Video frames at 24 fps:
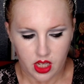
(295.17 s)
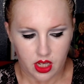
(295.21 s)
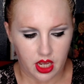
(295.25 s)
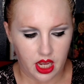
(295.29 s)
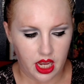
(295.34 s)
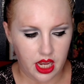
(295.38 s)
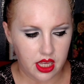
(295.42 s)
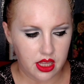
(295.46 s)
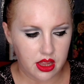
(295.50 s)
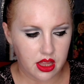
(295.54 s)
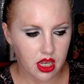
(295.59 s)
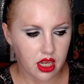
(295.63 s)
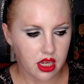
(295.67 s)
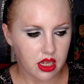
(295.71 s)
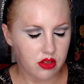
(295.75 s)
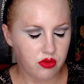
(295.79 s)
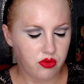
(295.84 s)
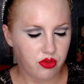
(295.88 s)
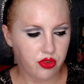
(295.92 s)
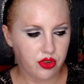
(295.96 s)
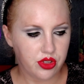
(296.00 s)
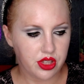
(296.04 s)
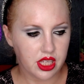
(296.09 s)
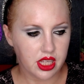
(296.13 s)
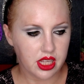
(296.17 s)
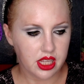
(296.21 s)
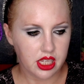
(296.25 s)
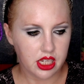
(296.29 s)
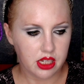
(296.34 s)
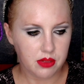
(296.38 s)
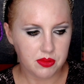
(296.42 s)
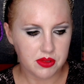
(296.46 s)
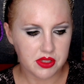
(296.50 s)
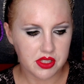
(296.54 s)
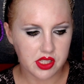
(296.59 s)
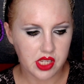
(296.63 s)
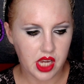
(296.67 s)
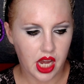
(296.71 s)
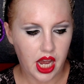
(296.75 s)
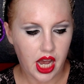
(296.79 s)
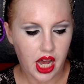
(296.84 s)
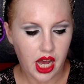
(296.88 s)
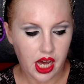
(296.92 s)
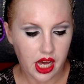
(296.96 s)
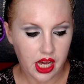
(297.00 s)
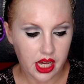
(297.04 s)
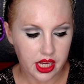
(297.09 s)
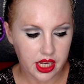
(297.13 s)
And then for the lips,
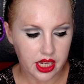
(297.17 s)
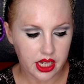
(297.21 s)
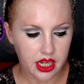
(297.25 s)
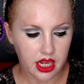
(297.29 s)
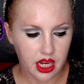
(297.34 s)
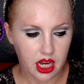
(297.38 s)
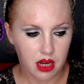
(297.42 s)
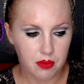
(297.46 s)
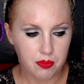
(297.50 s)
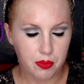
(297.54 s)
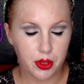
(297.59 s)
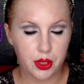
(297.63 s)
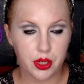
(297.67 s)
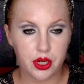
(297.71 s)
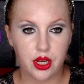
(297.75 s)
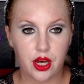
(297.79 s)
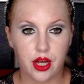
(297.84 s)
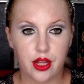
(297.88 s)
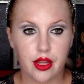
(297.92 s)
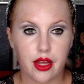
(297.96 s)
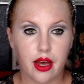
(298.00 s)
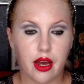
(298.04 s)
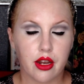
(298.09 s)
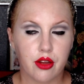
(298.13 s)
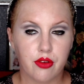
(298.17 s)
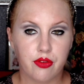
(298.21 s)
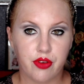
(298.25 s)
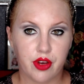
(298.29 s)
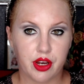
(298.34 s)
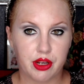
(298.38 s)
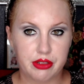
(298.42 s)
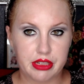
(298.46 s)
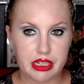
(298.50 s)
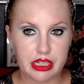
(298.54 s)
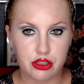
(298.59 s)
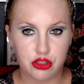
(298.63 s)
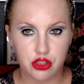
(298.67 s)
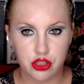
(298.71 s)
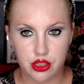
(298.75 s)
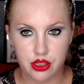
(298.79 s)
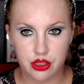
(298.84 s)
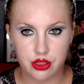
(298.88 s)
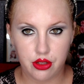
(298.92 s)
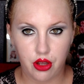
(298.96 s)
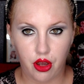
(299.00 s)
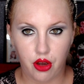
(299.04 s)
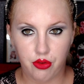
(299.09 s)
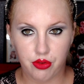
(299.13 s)
I put a lot of
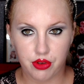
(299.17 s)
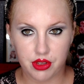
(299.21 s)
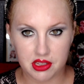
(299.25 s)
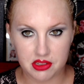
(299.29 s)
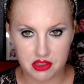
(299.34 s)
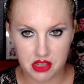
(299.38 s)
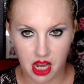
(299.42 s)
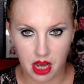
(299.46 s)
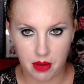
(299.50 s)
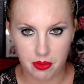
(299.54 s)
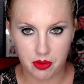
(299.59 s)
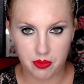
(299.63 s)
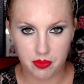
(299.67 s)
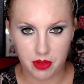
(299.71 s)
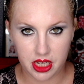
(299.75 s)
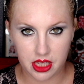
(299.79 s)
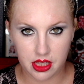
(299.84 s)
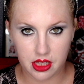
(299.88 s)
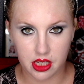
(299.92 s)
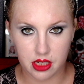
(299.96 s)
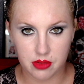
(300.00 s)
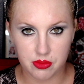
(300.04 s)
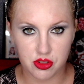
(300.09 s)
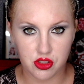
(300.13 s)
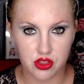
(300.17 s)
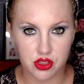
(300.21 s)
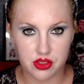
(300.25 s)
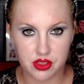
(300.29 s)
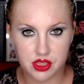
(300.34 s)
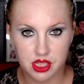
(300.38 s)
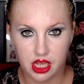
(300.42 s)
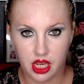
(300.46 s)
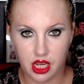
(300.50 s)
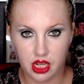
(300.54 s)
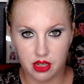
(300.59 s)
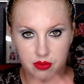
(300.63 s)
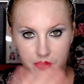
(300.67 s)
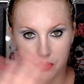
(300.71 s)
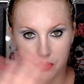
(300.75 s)
foundation over the top of my lips just to kind of